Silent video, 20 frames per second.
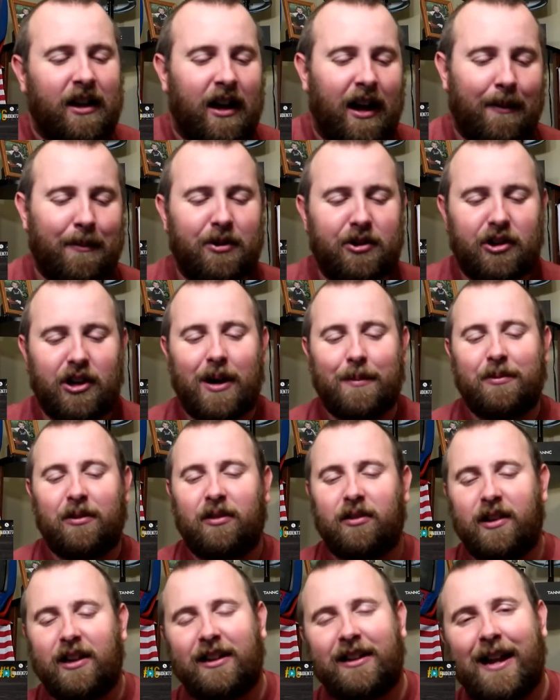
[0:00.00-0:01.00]
I'm going to drop
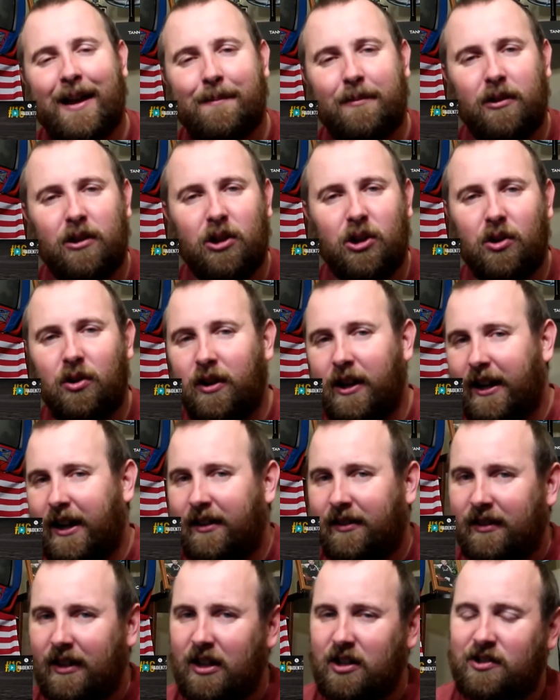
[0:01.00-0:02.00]
this link down below. Like I
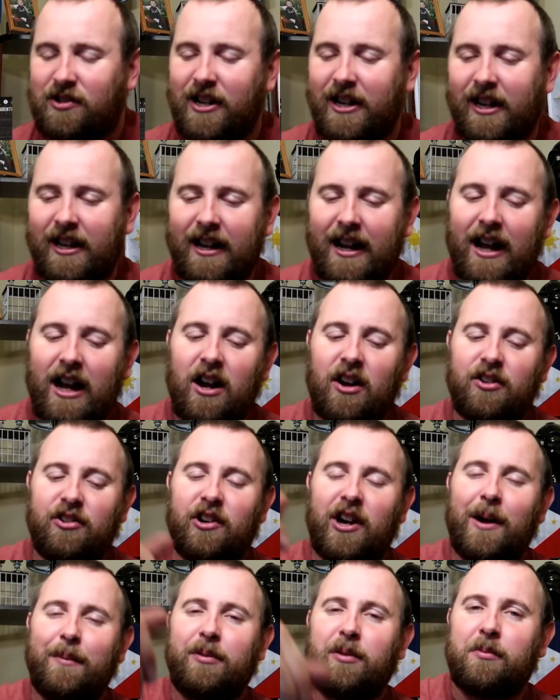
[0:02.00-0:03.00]
said, check it out.
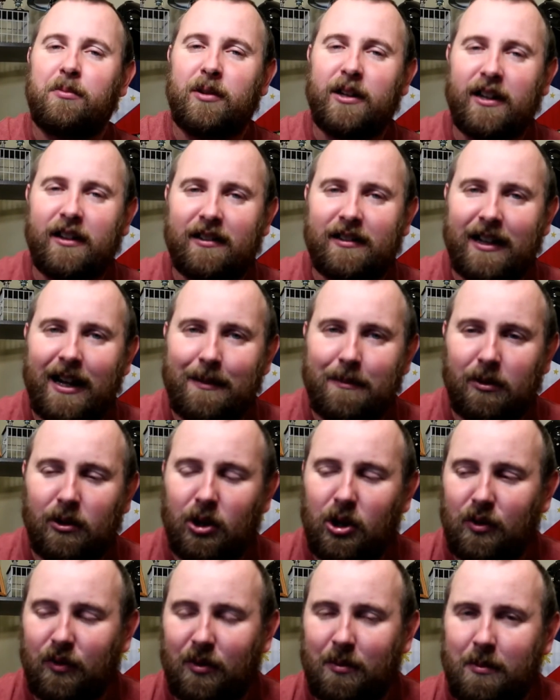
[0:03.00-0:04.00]
Drop some links down
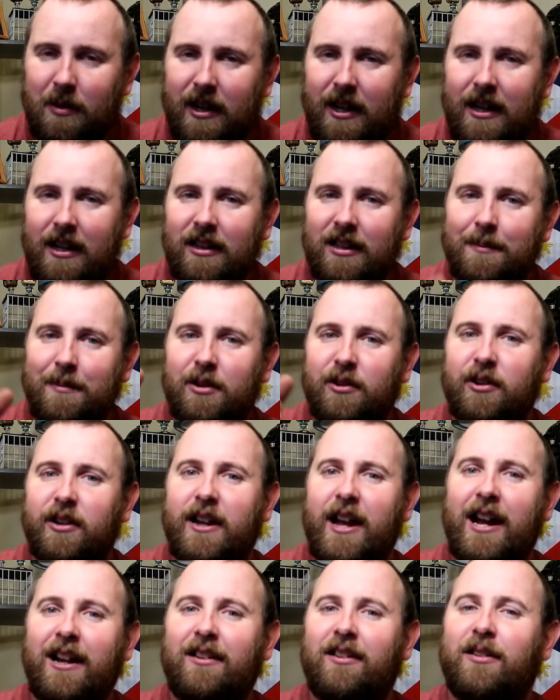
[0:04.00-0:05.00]
below for me. Let me
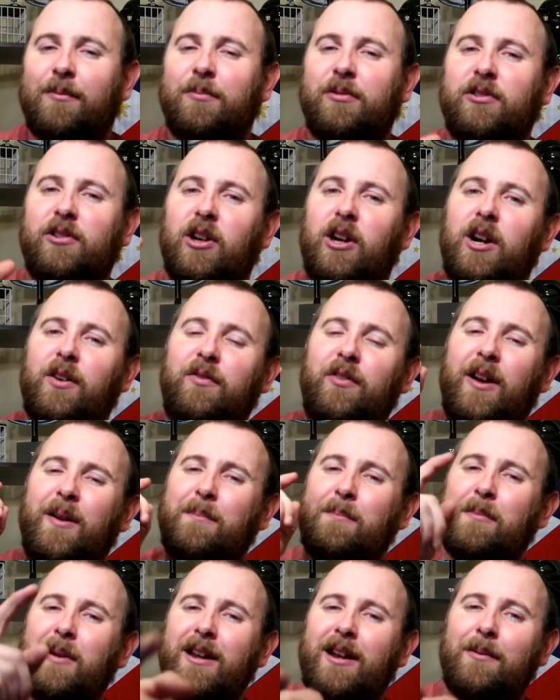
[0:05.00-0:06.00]
react to some stuff. I
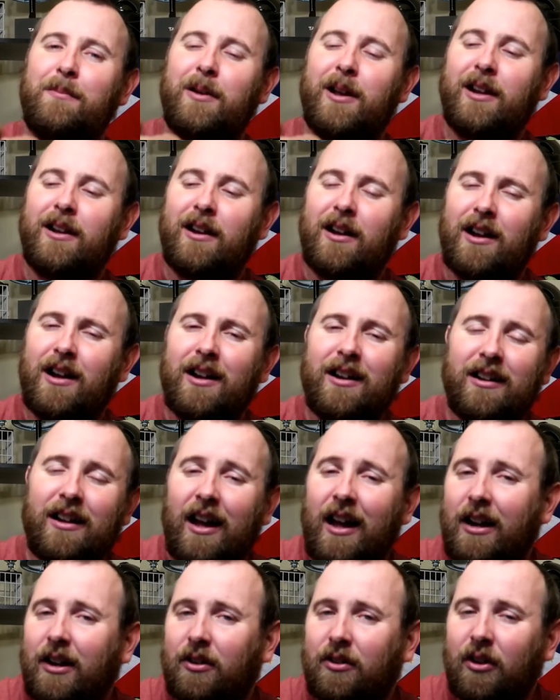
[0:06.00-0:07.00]
may or may not.
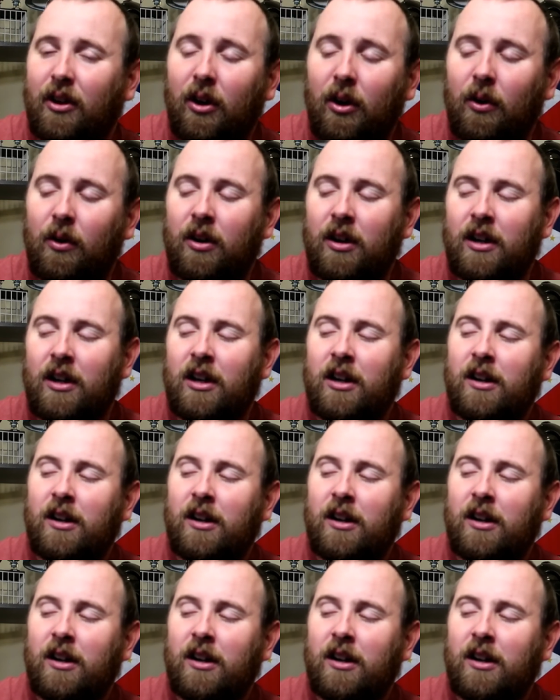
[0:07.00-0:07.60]
I don't know.